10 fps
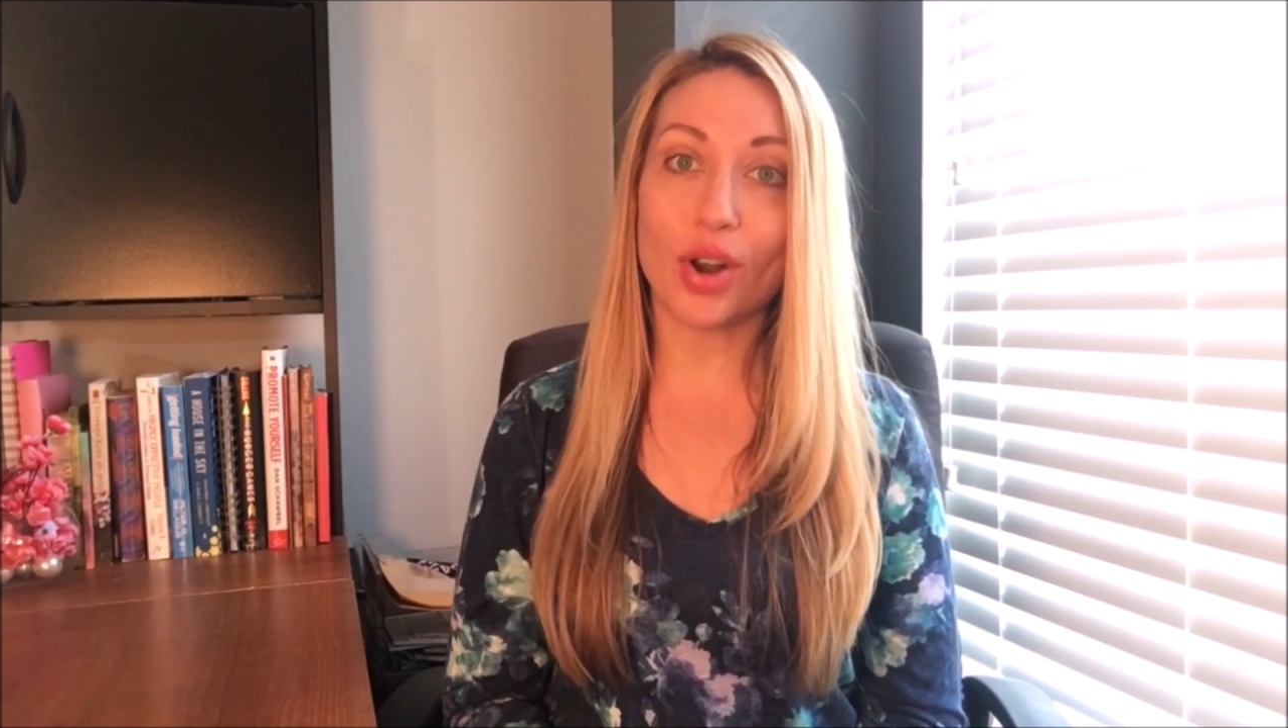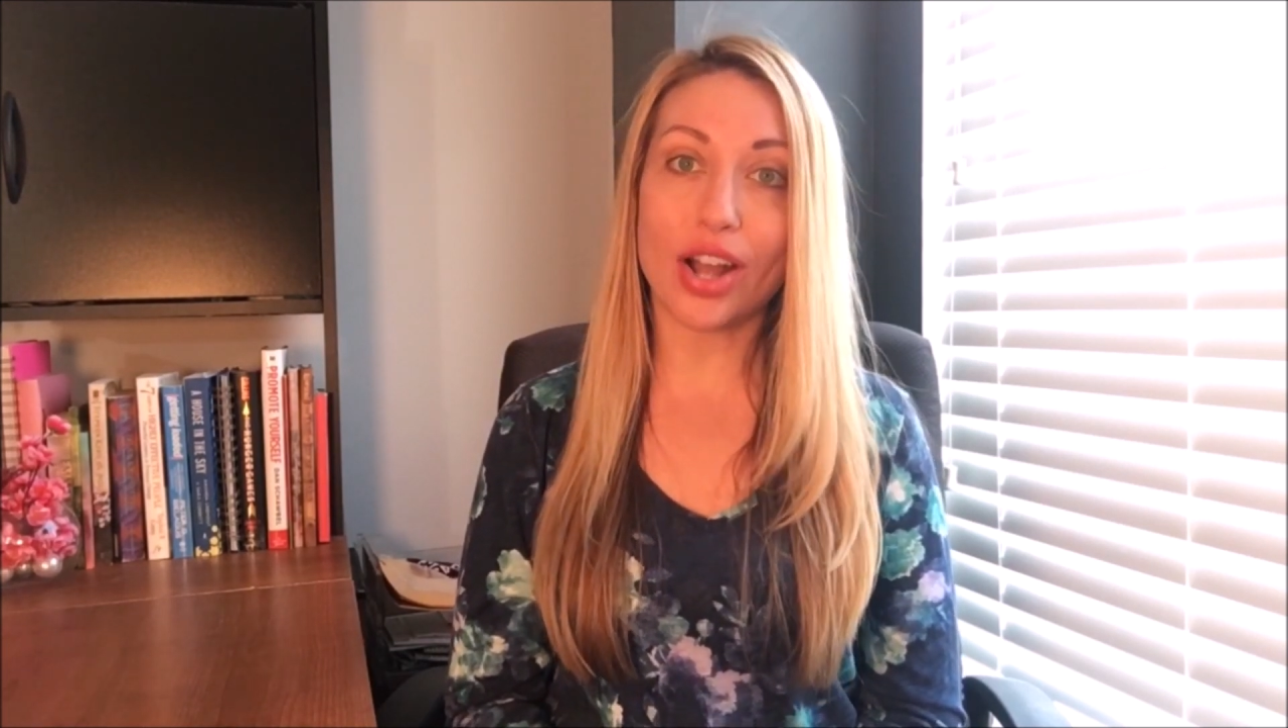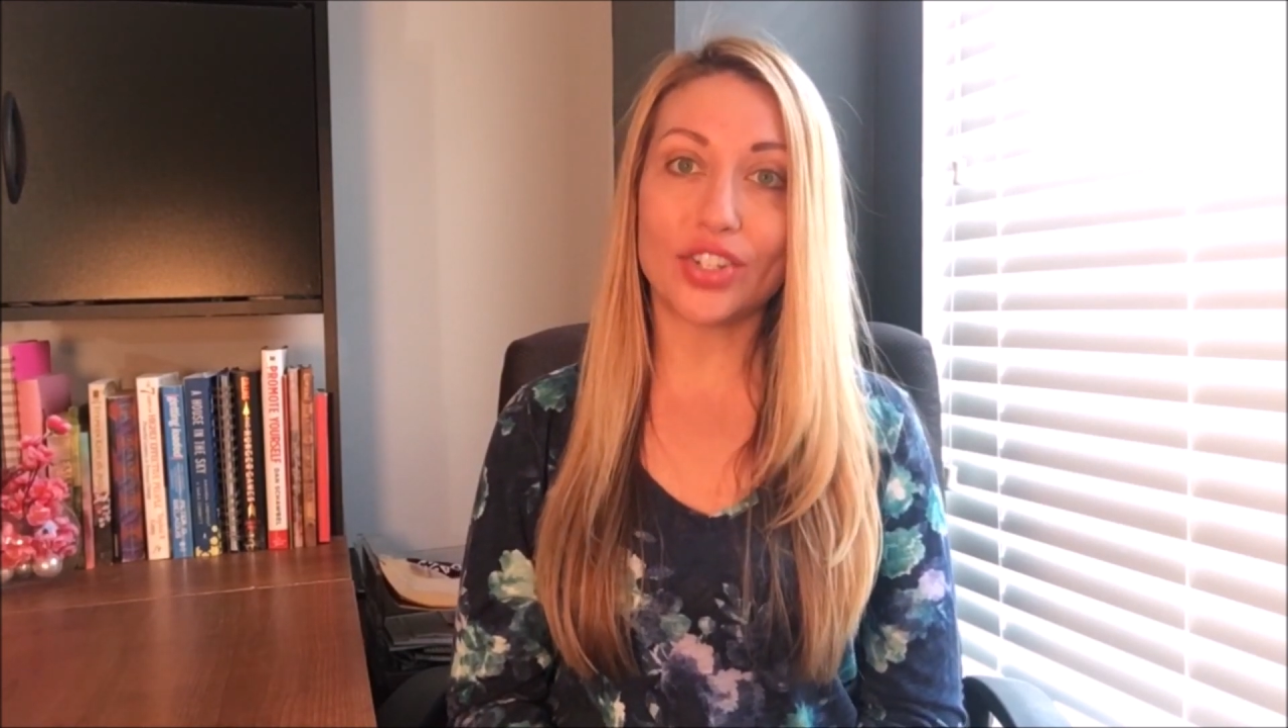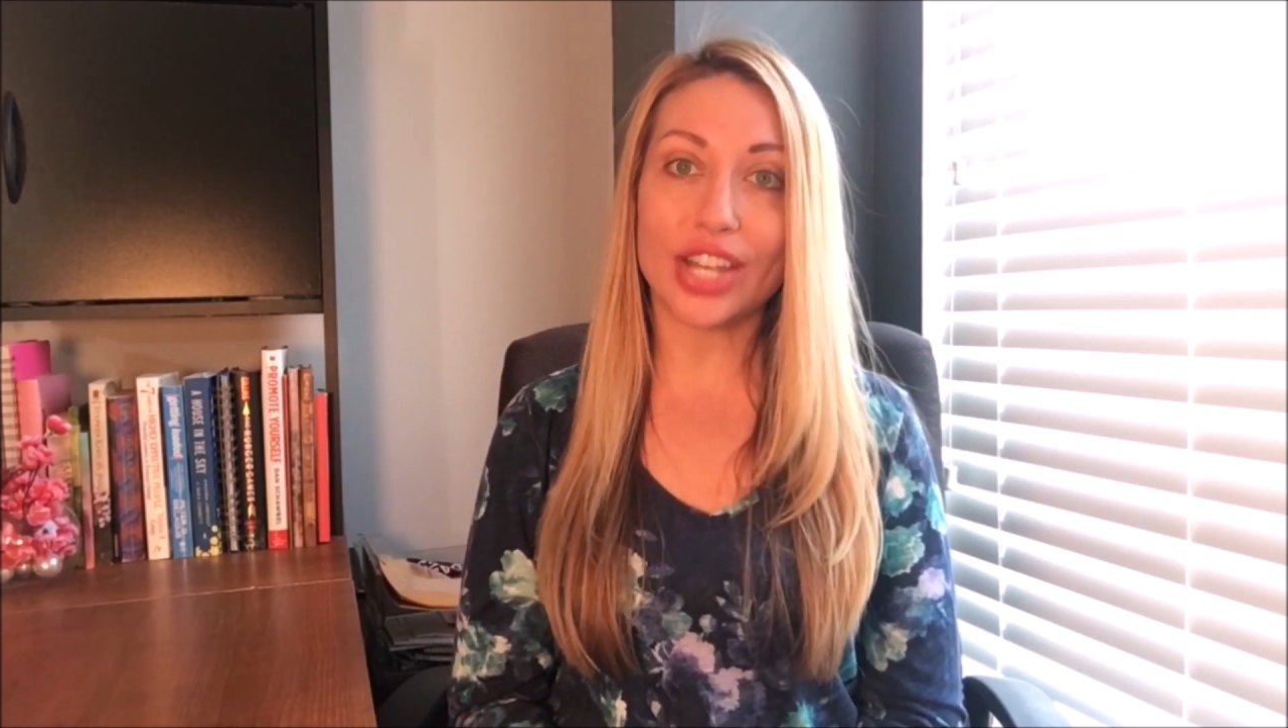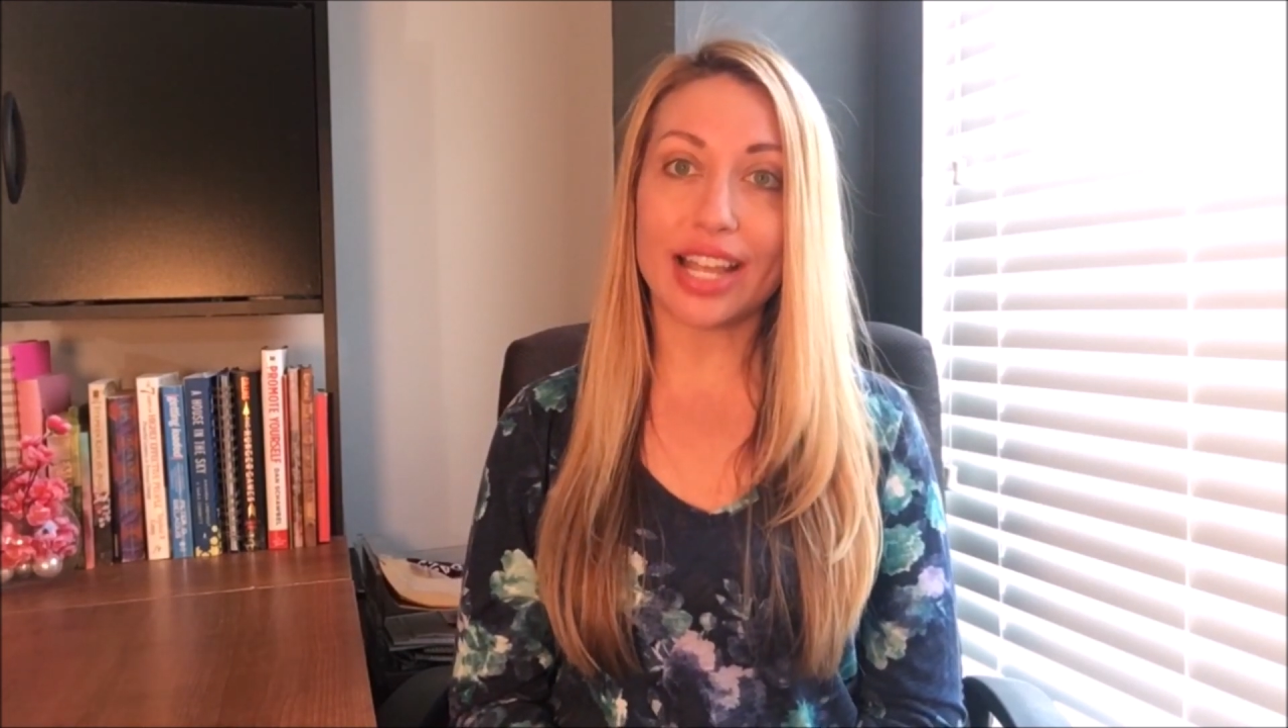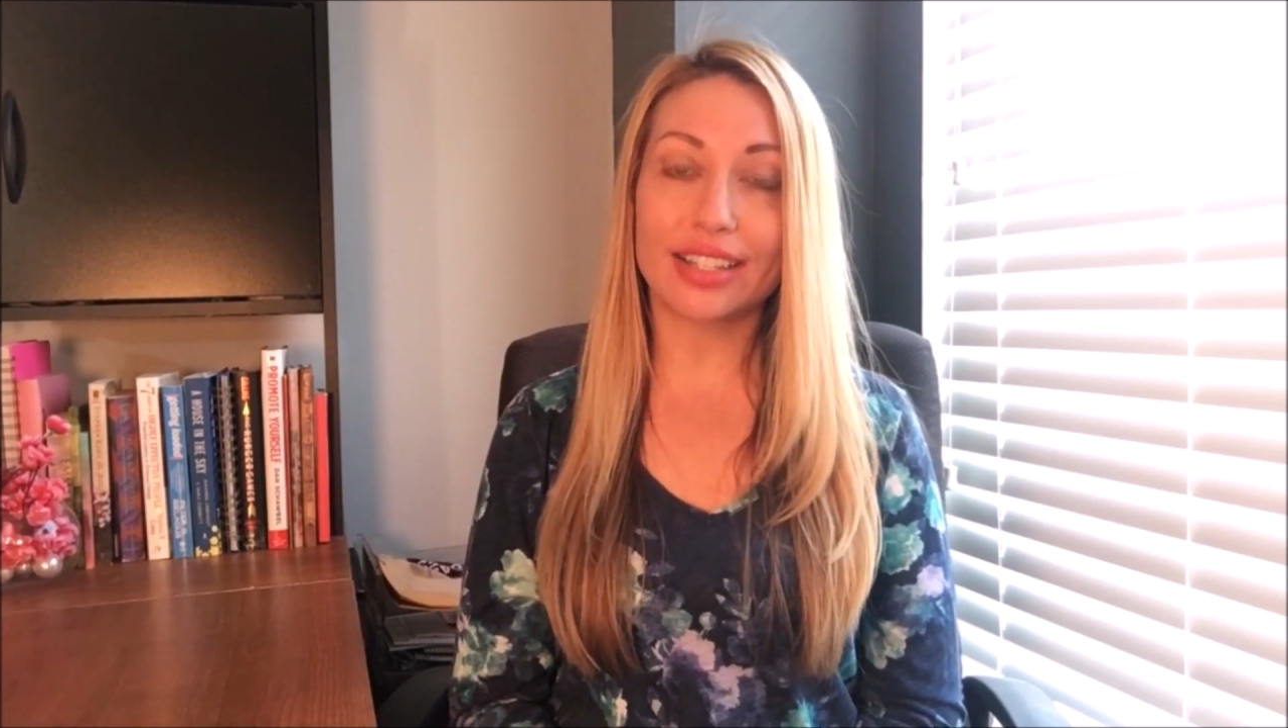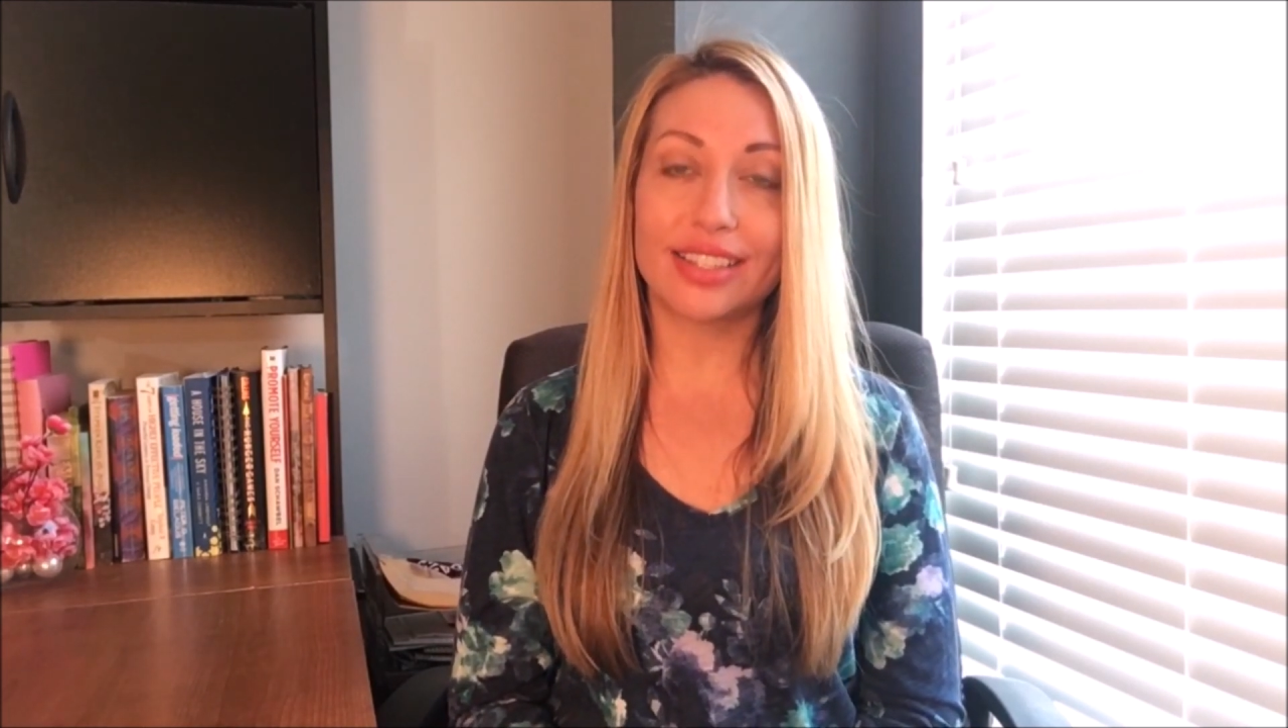individual